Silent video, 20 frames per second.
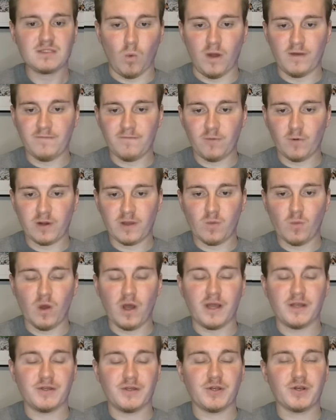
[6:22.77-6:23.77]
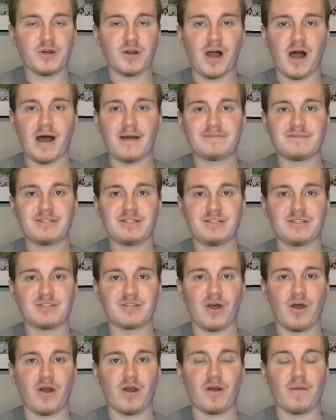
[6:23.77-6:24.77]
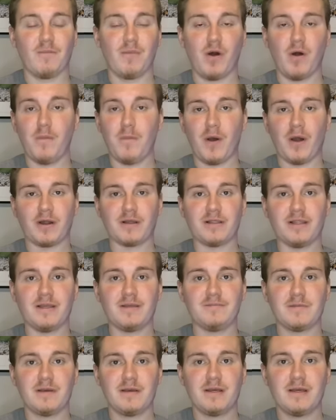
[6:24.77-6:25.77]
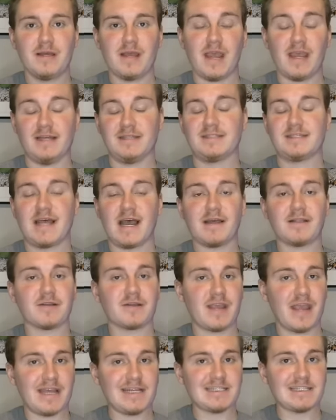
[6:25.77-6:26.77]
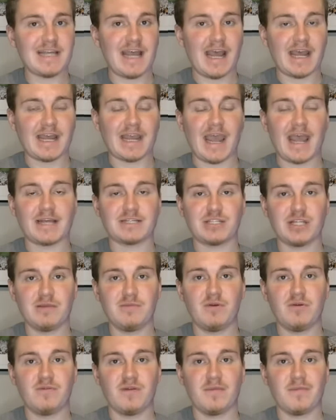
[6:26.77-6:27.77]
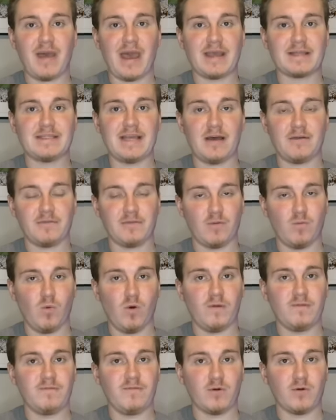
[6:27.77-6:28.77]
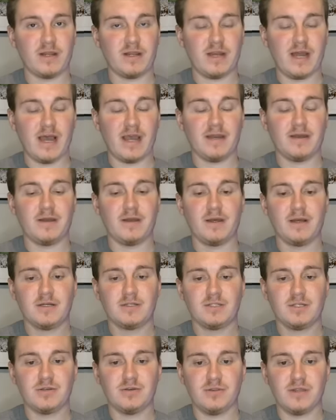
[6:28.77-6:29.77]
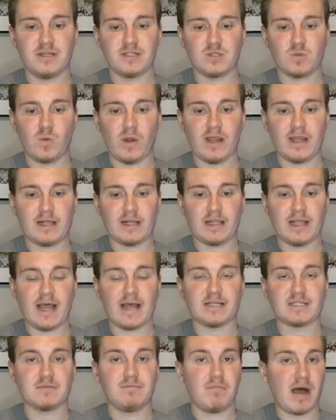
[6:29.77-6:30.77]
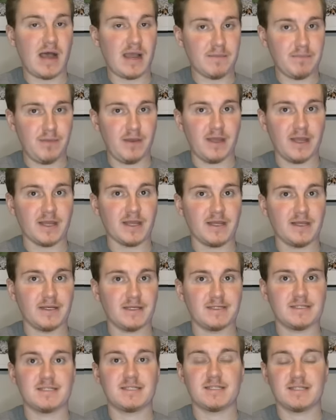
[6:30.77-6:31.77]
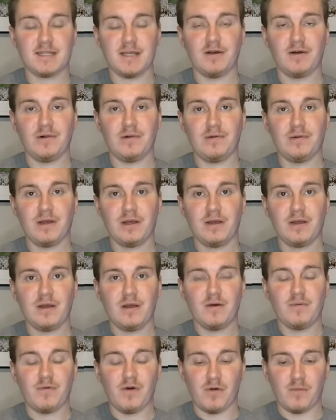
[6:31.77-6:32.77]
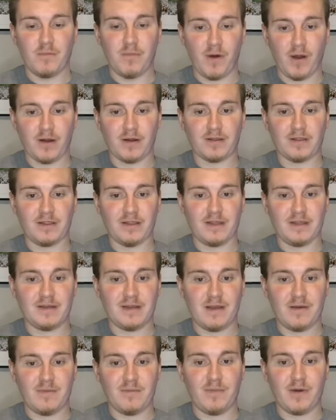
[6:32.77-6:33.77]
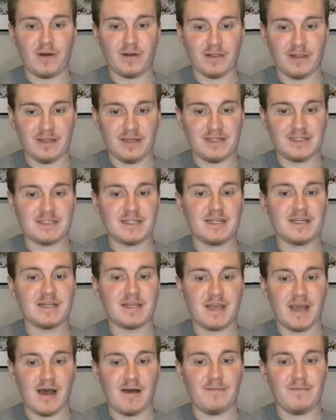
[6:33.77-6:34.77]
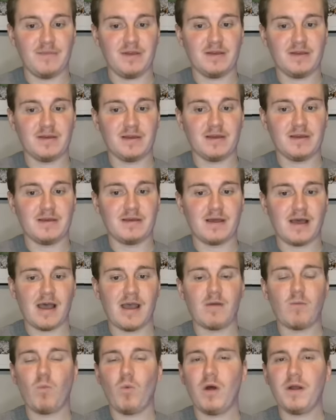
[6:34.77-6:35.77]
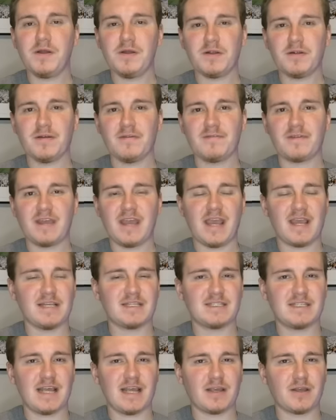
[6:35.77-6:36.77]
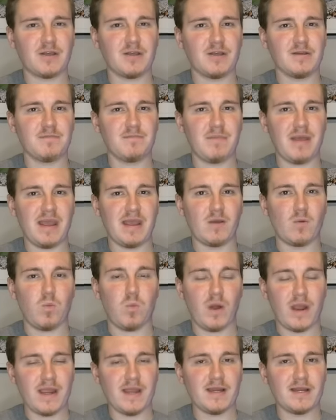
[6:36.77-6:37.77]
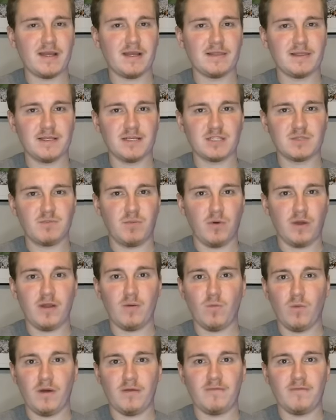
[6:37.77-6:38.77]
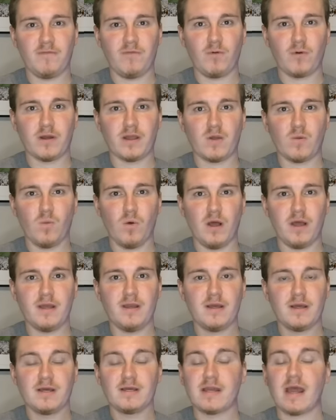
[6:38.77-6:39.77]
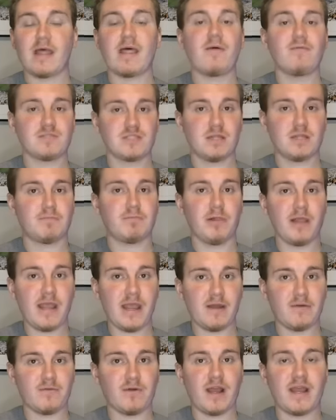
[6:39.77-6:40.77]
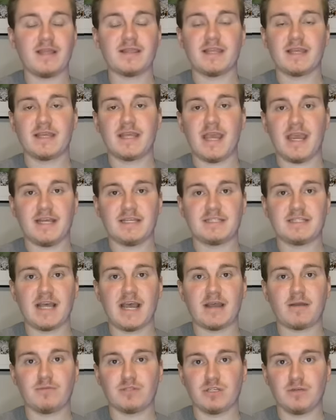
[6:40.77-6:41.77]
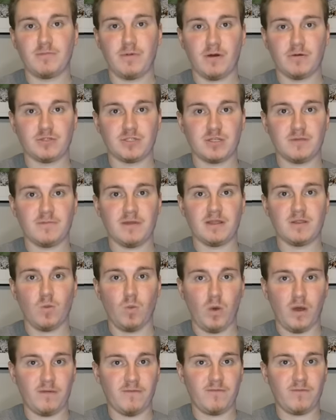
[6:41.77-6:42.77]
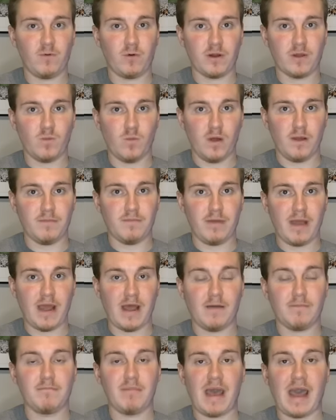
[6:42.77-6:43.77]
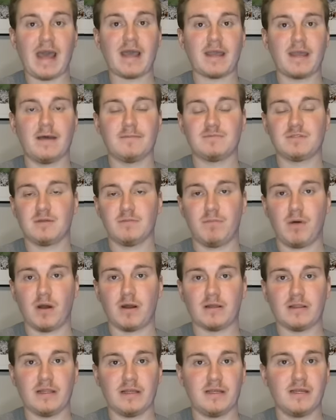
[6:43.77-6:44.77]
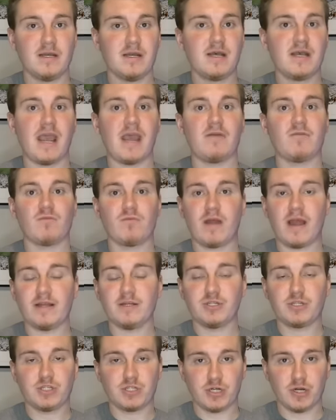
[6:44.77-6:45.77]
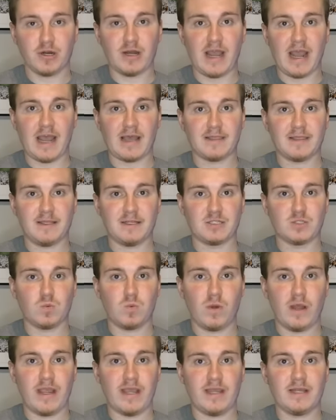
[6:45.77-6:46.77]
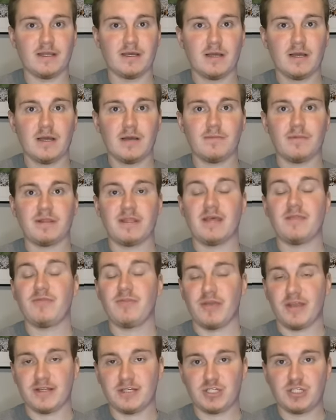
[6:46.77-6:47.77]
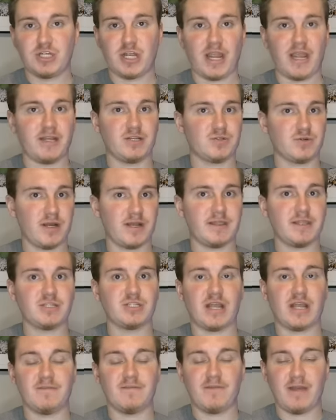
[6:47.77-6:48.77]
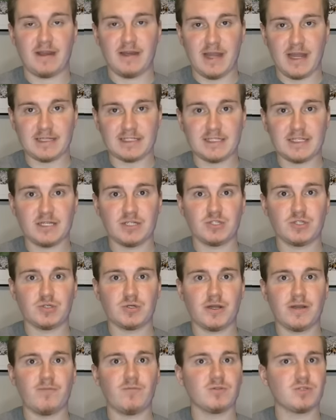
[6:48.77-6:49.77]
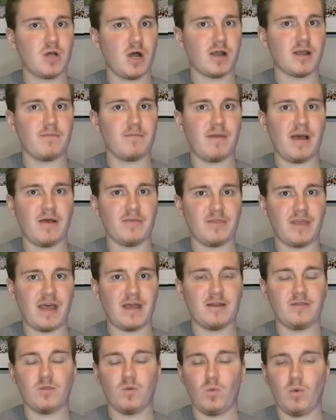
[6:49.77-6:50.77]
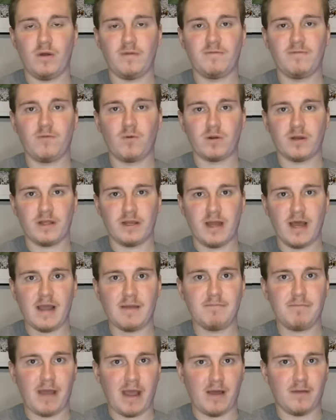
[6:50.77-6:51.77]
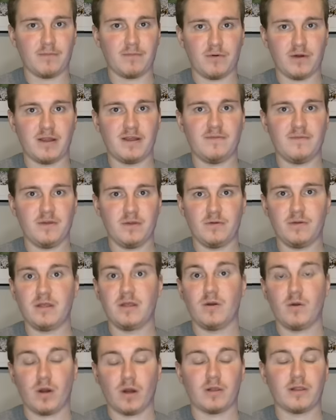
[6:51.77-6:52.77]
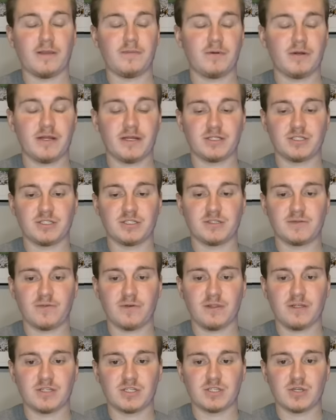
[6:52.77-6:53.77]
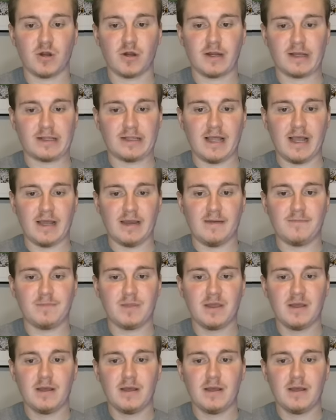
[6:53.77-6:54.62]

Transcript: 141, your options are Beau Bartlett and Tyler Kasak actually moving back down from 149 to this weight class. My pick is still Beau Bartlett. Now, Bartlett is the incumbent, and I wonder if Kasak could make weight at this point at 141. Now, that was the plan, right? That Kasak was supposed to be the 141-pound backup to Bartlett and redshirt at this weight, but then things change, right? The Shayne Van Ness injury, and we'll talk about that in the 149-pound preview, you know, early predictions for this starting lineup.